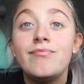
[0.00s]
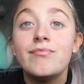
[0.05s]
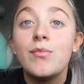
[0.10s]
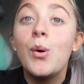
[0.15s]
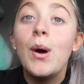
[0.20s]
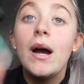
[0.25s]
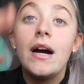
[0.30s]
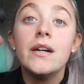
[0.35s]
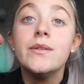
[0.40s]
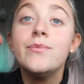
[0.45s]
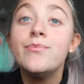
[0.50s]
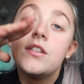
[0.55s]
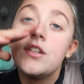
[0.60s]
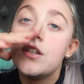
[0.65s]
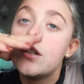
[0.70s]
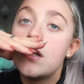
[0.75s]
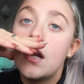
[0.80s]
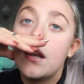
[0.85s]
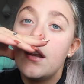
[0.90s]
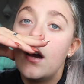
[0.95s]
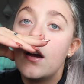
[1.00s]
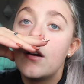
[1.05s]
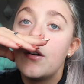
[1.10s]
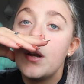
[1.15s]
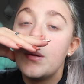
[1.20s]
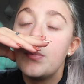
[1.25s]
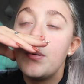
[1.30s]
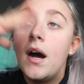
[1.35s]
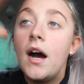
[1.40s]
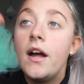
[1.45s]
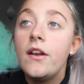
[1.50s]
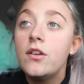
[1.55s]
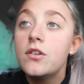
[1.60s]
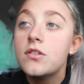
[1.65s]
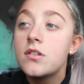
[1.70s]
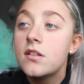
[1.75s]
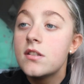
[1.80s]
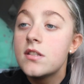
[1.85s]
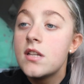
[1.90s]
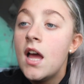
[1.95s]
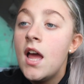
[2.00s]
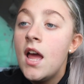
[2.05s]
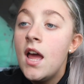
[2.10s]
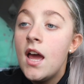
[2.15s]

well, it just didn't go to plan using.